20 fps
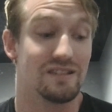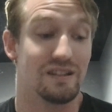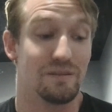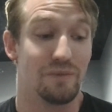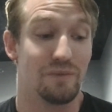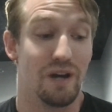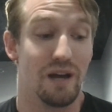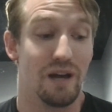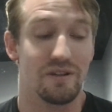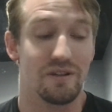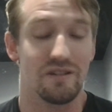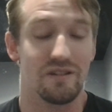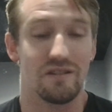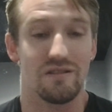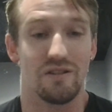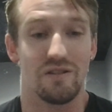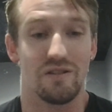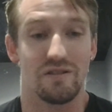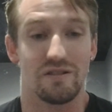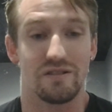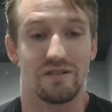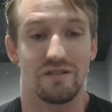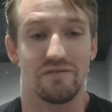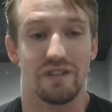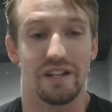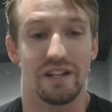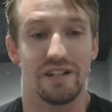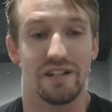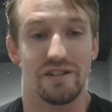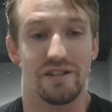probably the longer
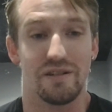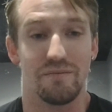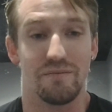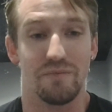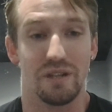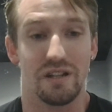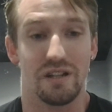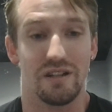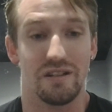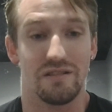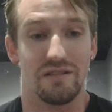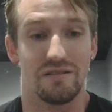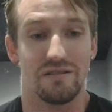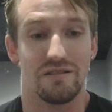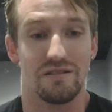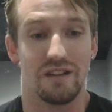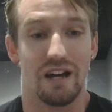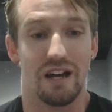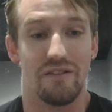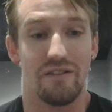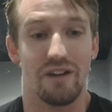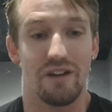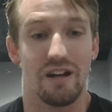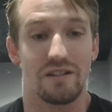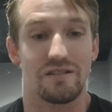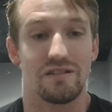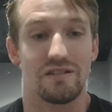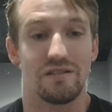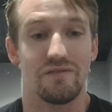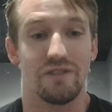duration, because
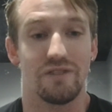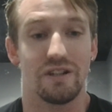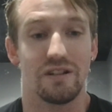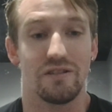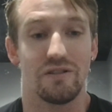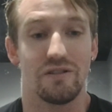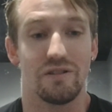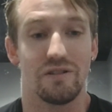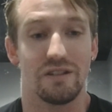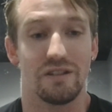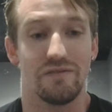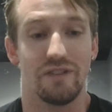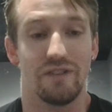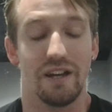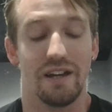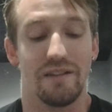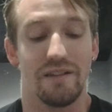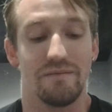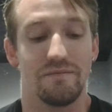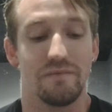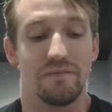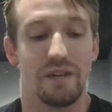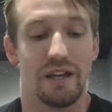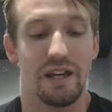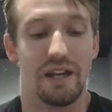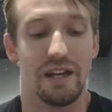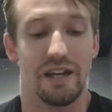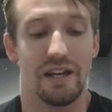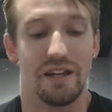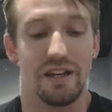Hyrox is a very long event,
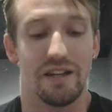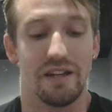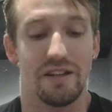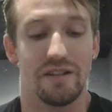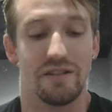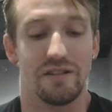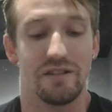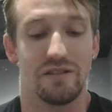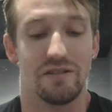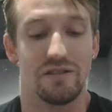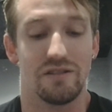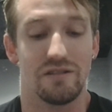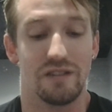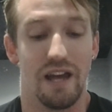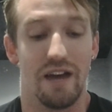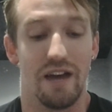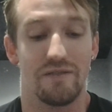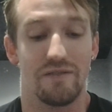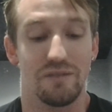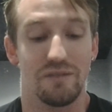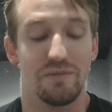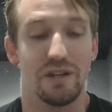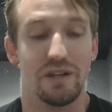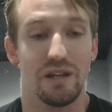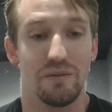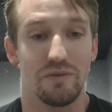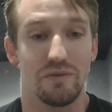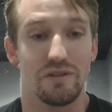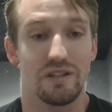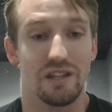and you just have to be
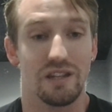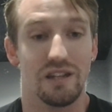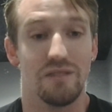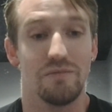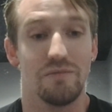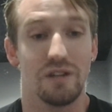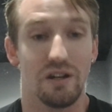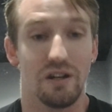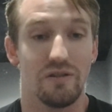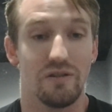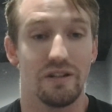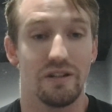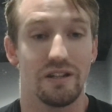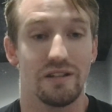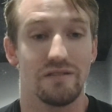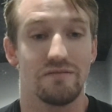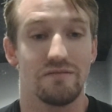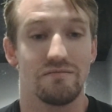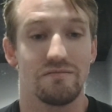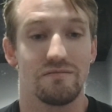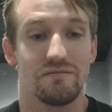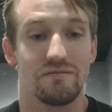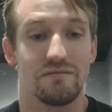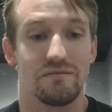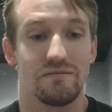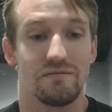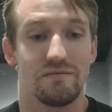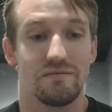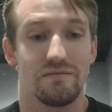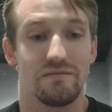able to keep going
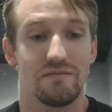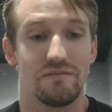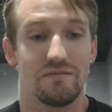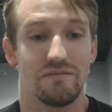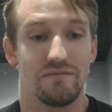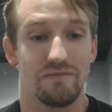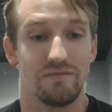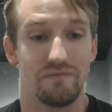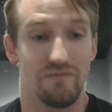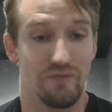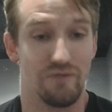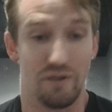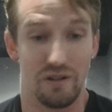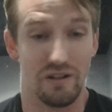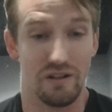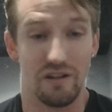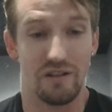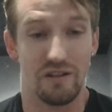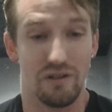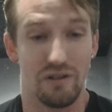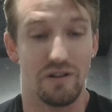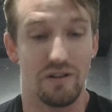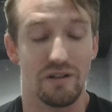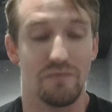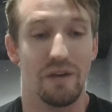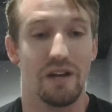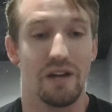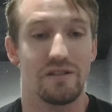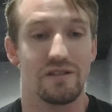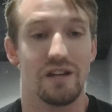for a long
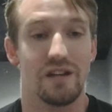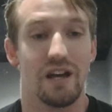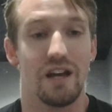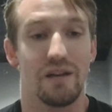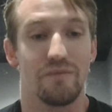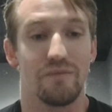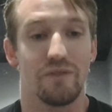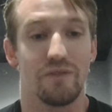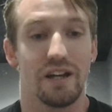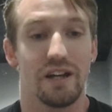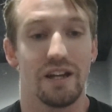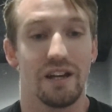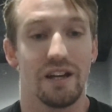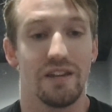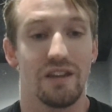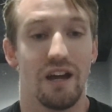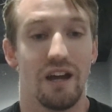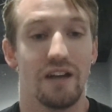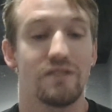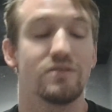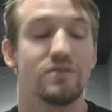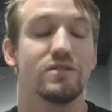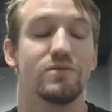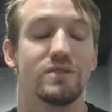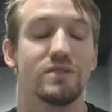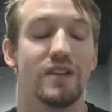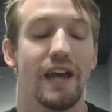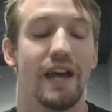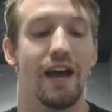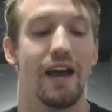amount of time, right? I don't know
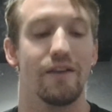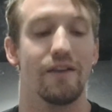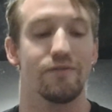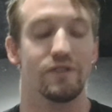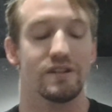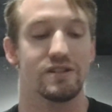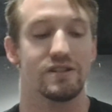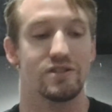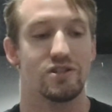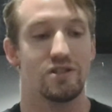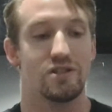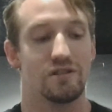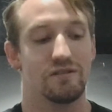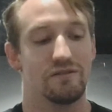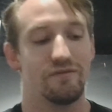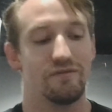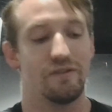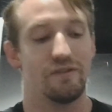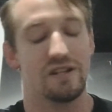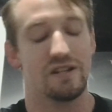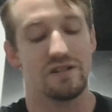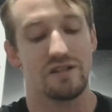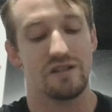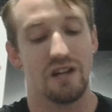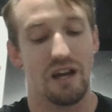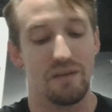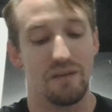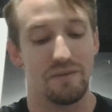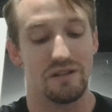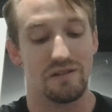what the average finish
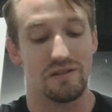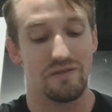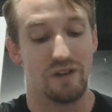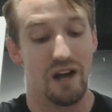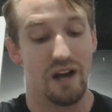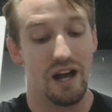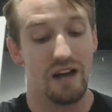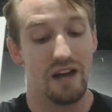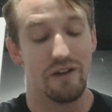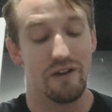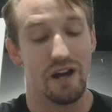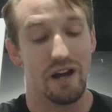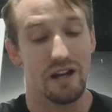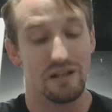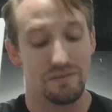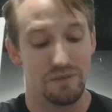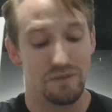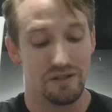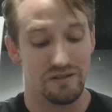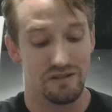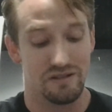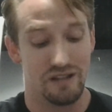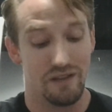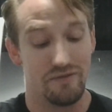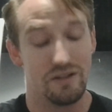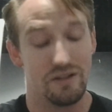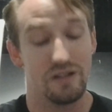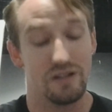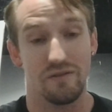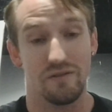time is for Hyrox, but it's
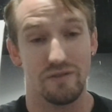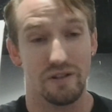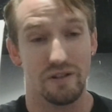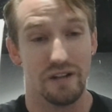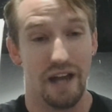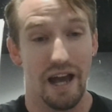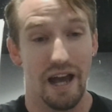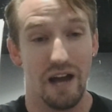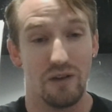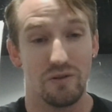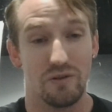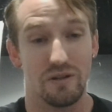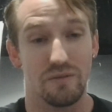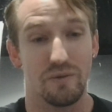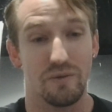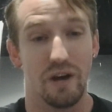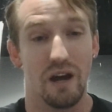definitely over an hour,